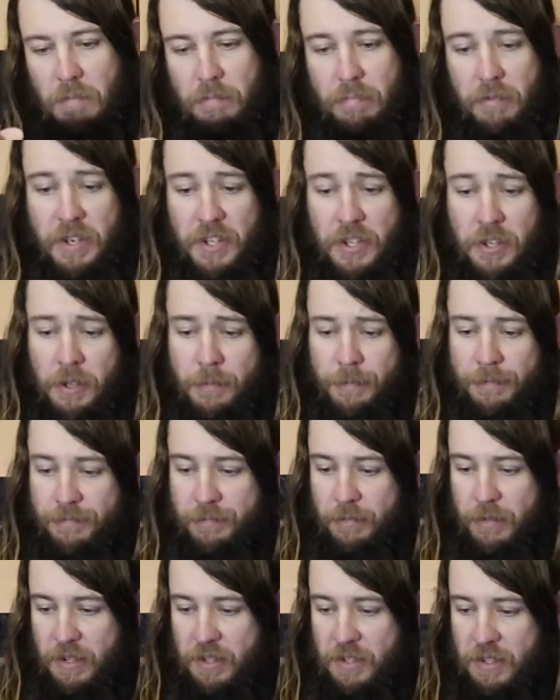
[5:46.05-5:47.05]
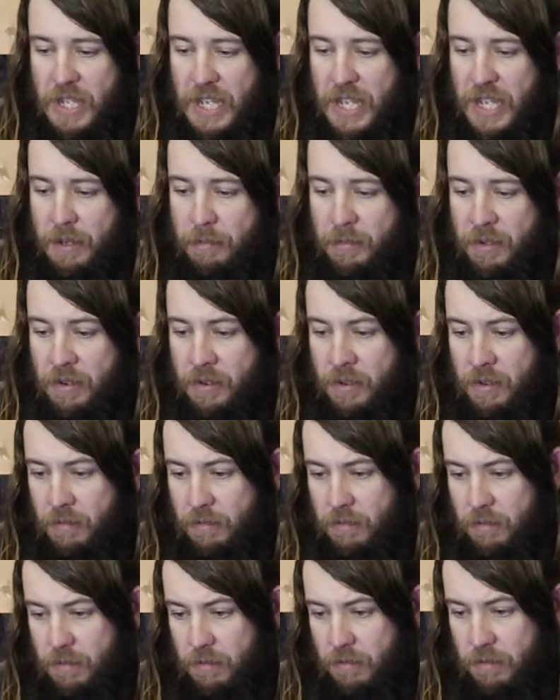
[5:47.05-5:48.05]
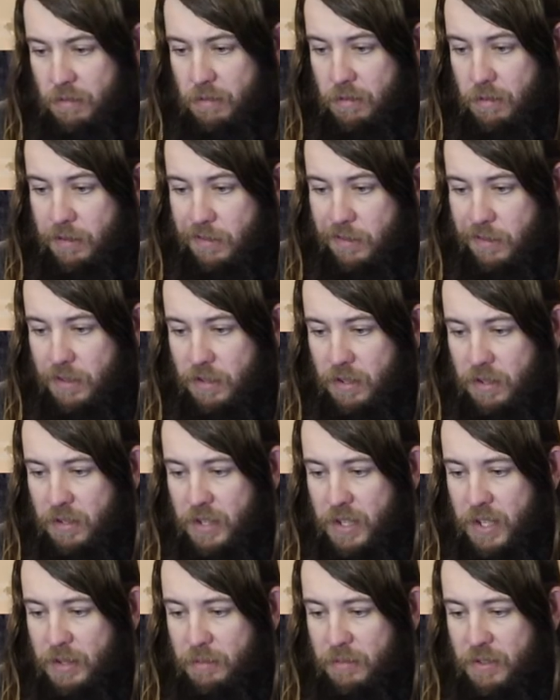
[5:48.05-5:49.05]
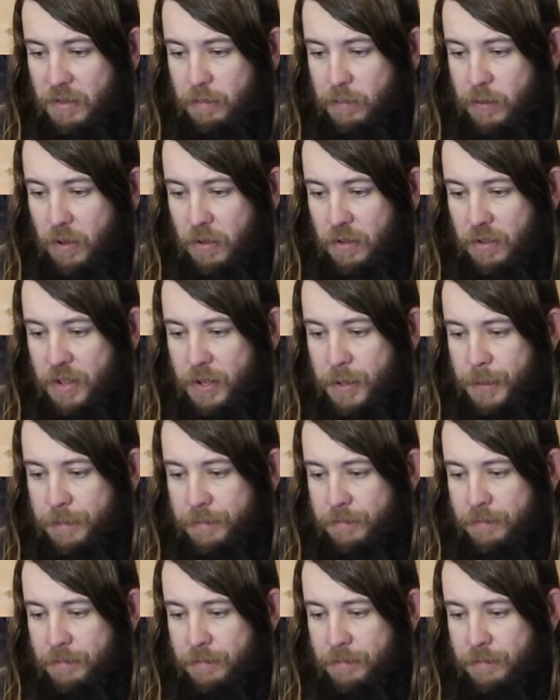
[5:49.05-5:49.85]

Pretty good. Steersman's Blonde